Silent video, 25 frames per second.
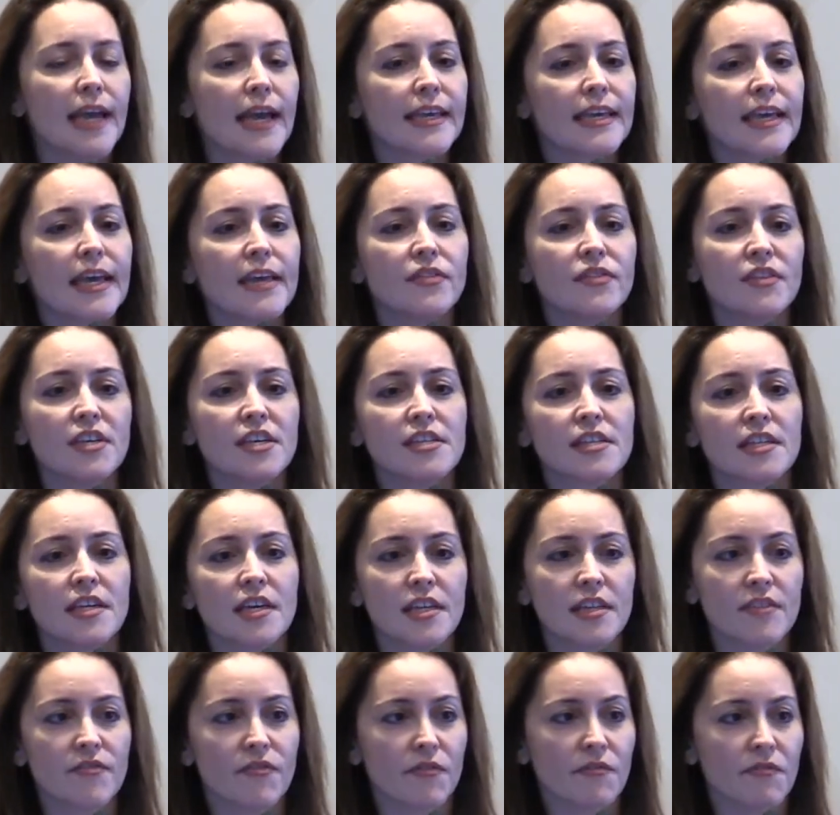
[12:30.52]
Again, these
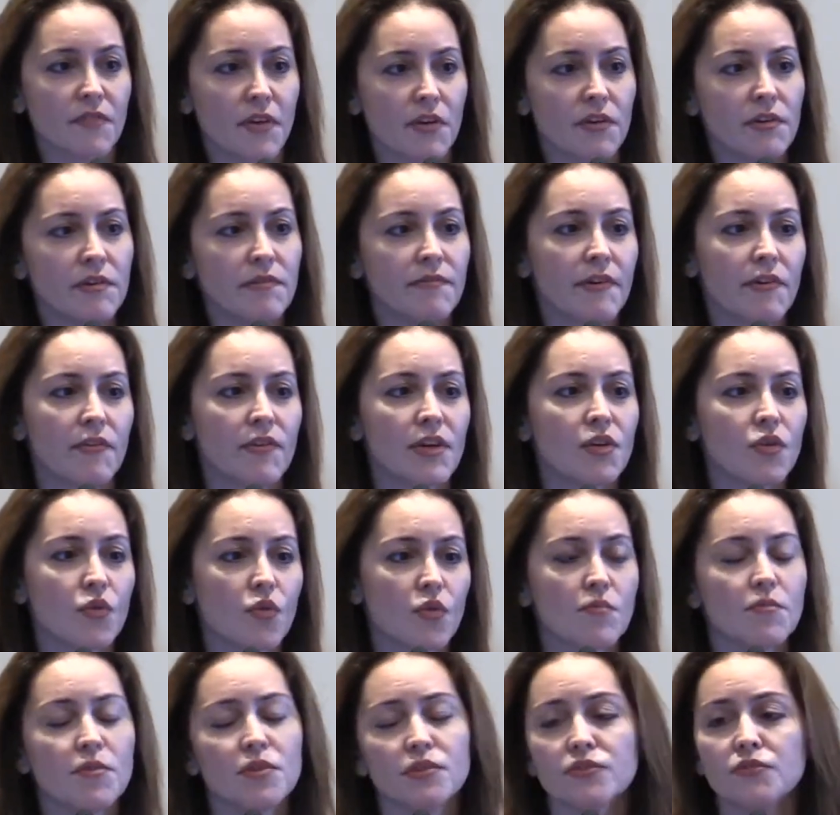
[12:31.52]
kids were very, very
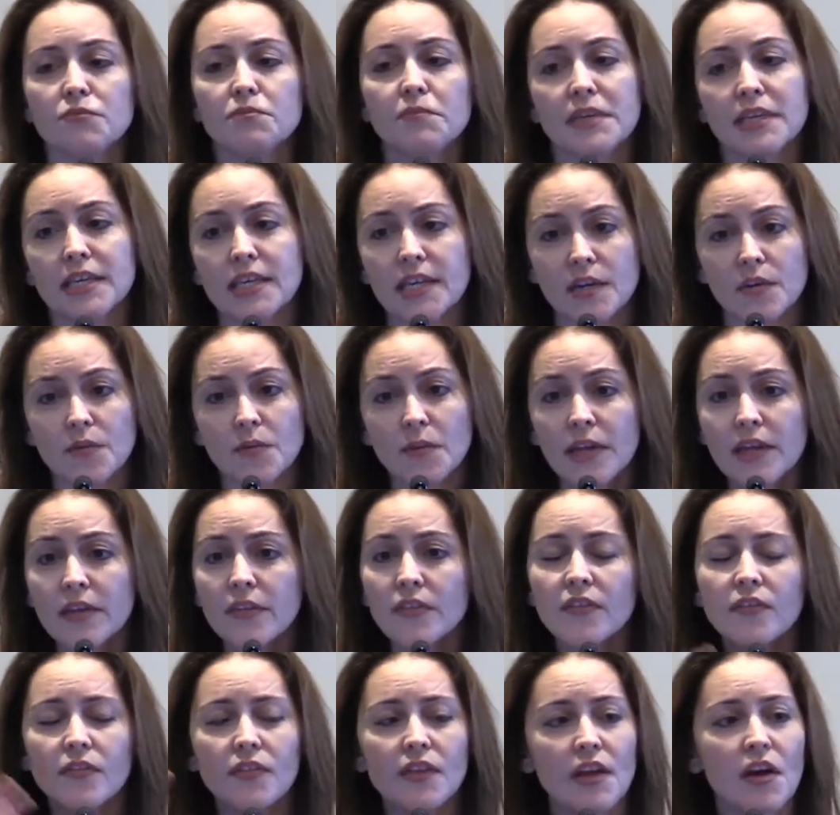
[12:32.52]
normal to begin
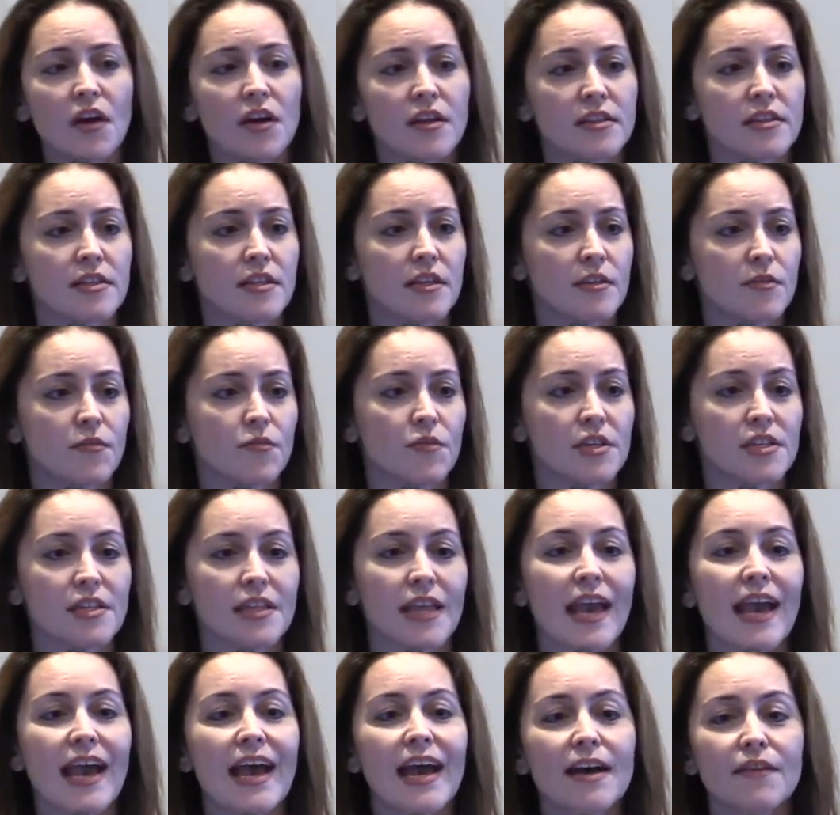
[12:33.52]
with, and the onset
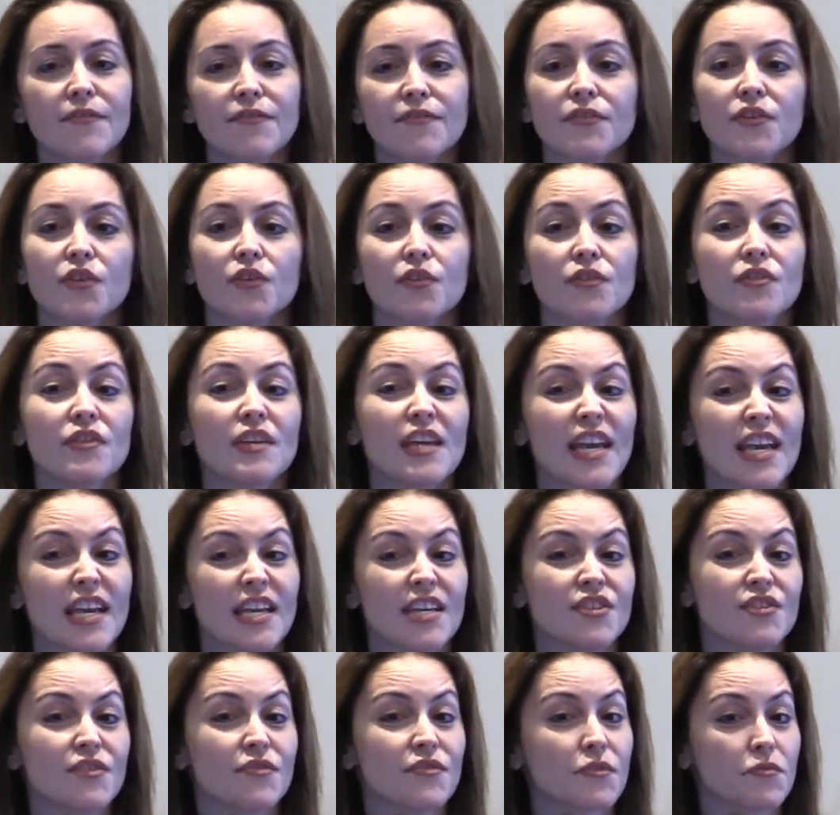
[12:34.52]
was after the
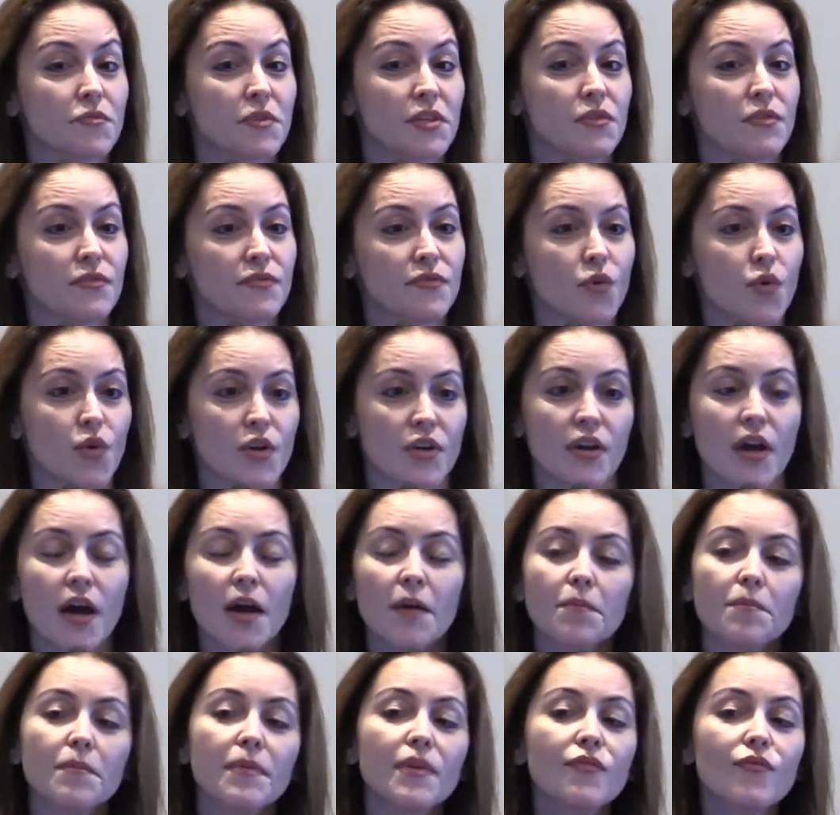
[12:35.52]
age of 3 to 4,
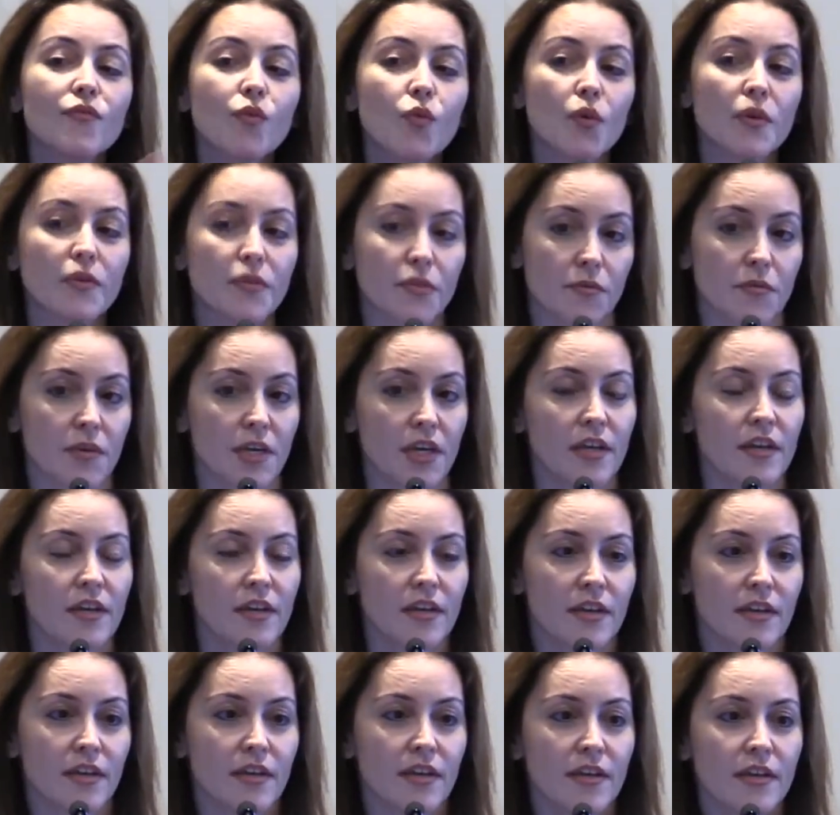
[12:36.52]
not before 3.
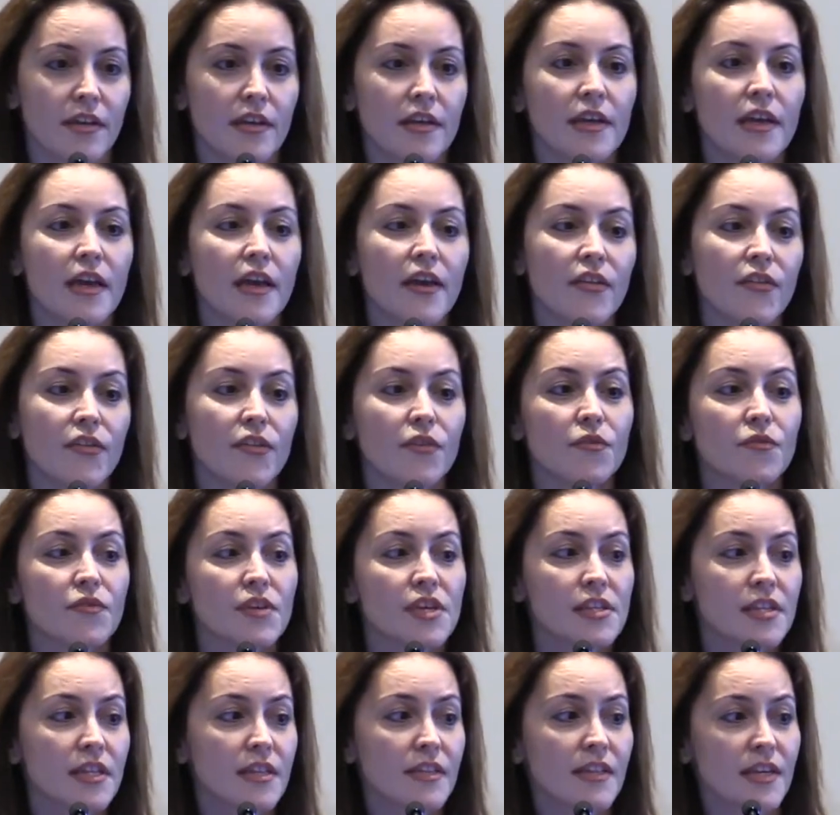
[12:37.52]
And the
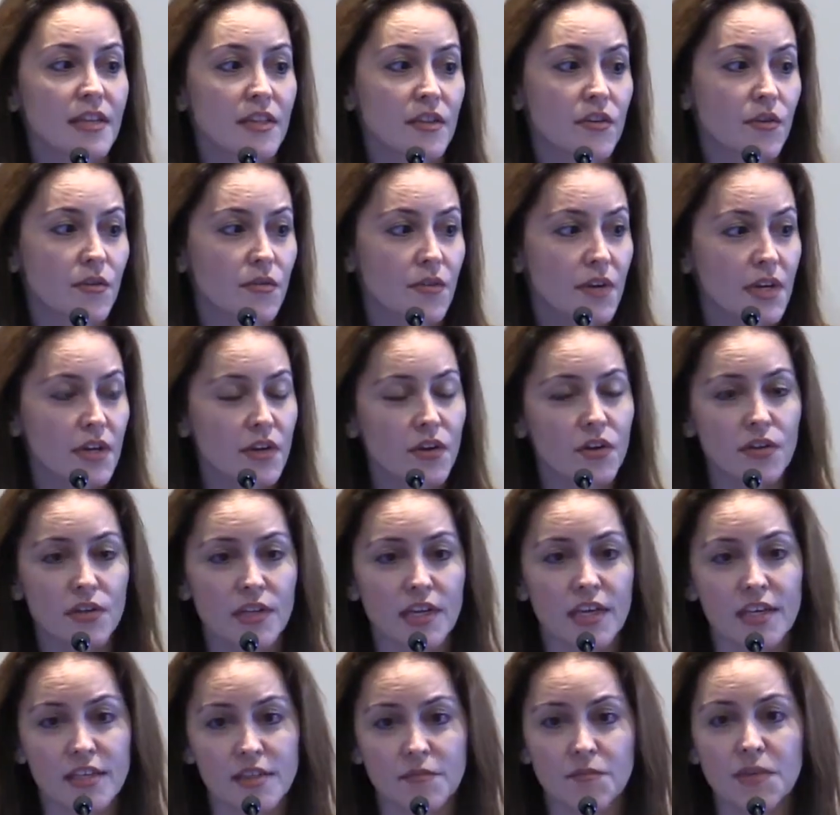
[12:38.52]
reason that's critical
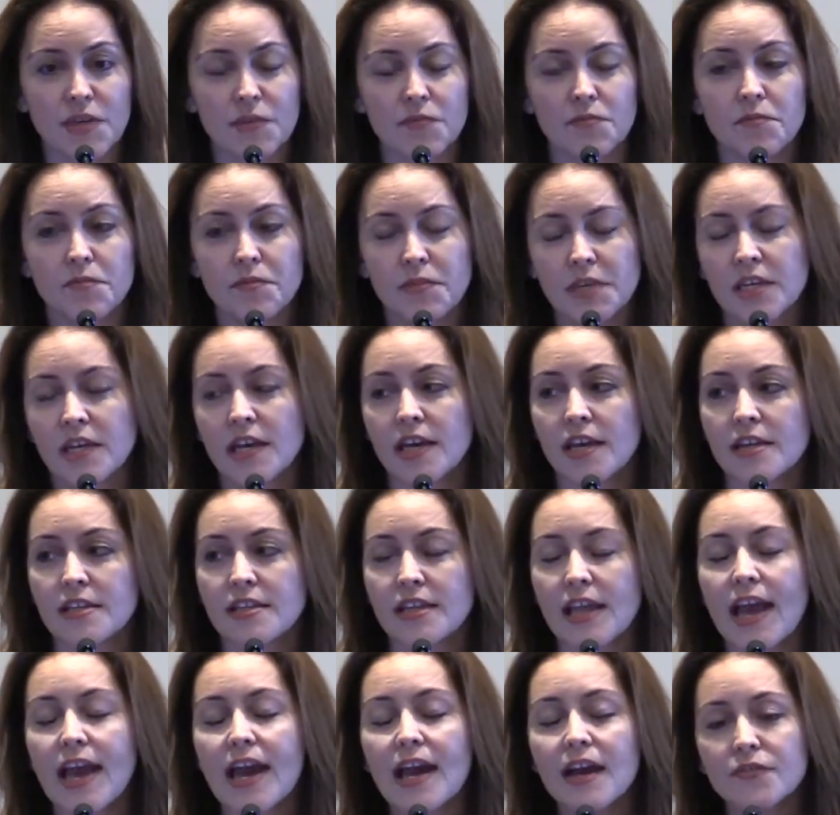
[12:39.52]
is
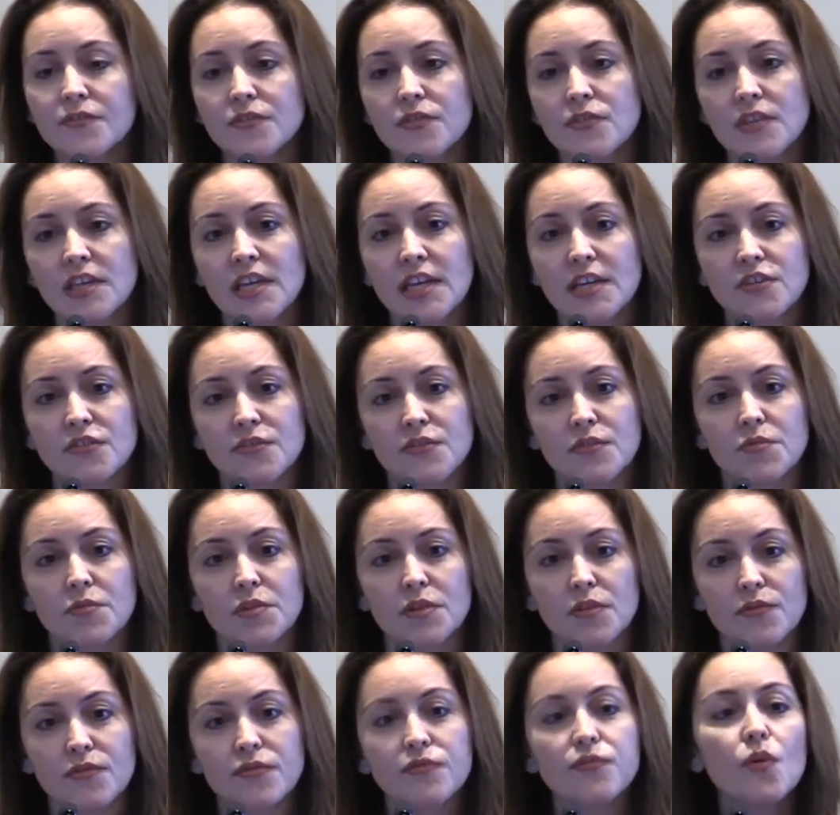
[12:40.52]
because after the age of
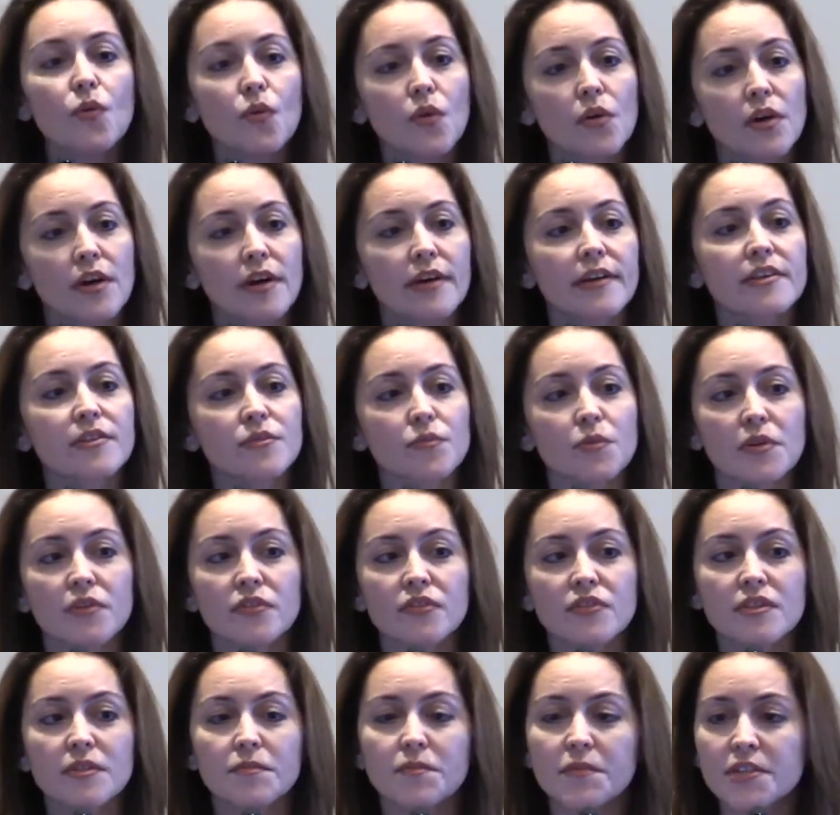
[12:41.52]
3 or 4 is where
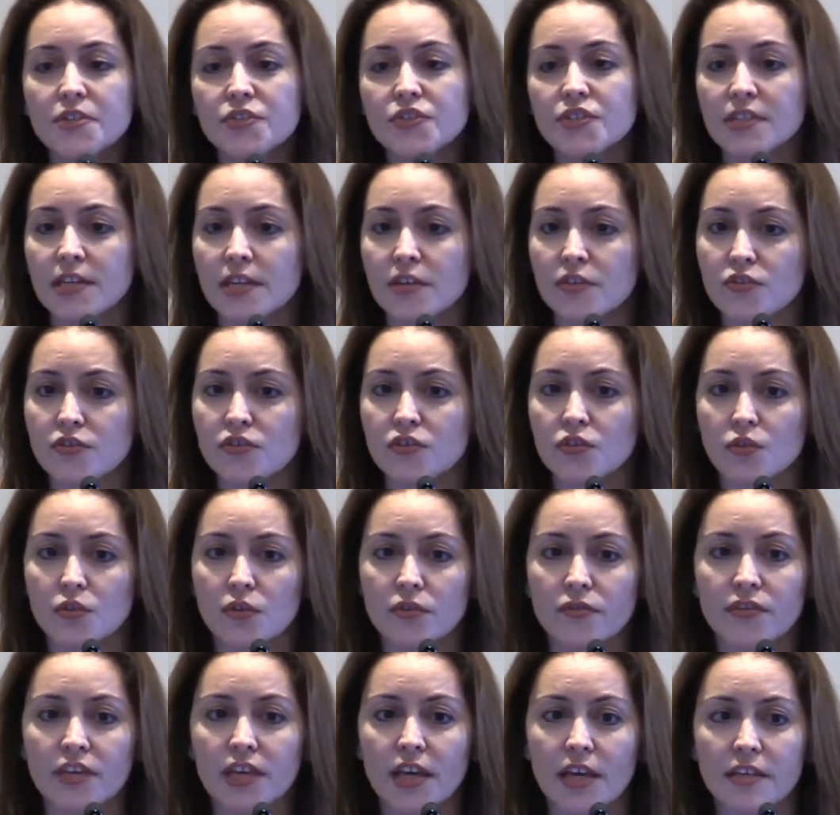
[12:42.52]
the speech centers
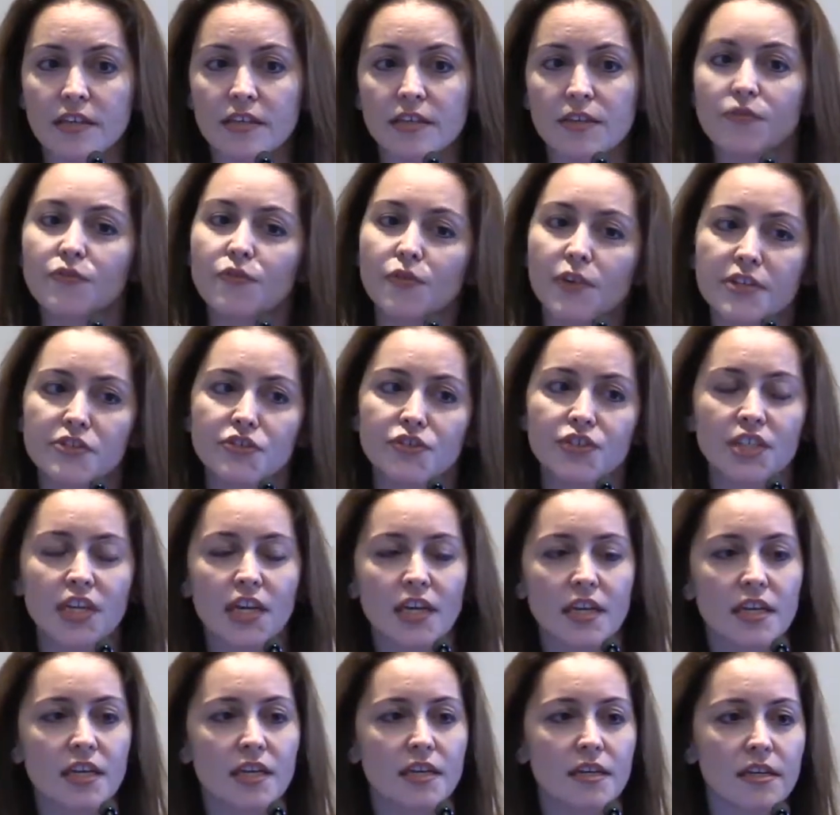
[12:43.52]
sort of get
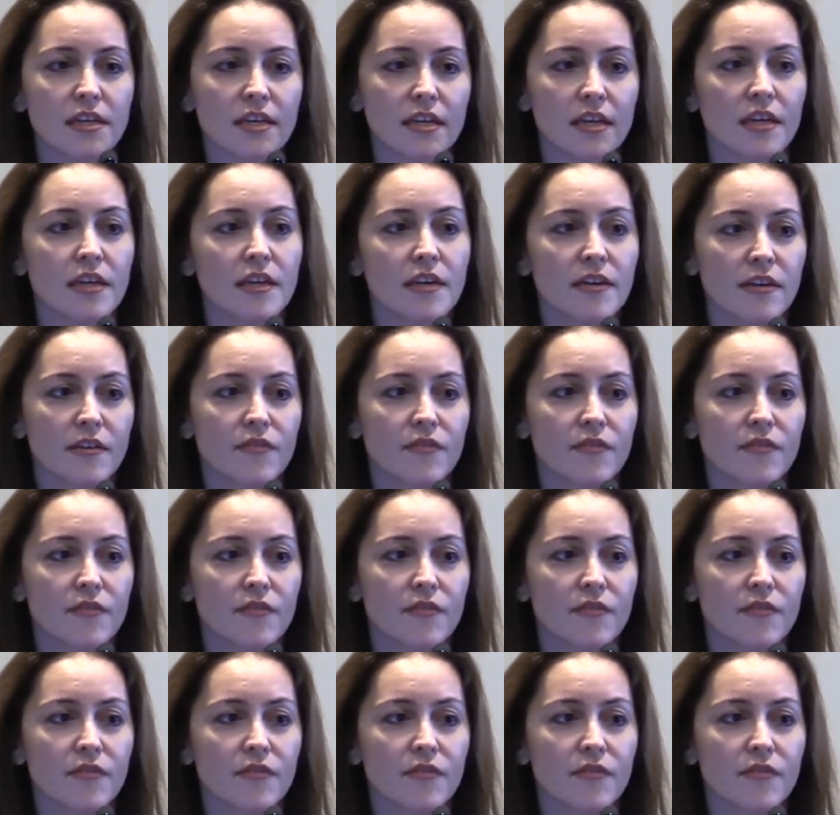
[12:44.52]
differentiated and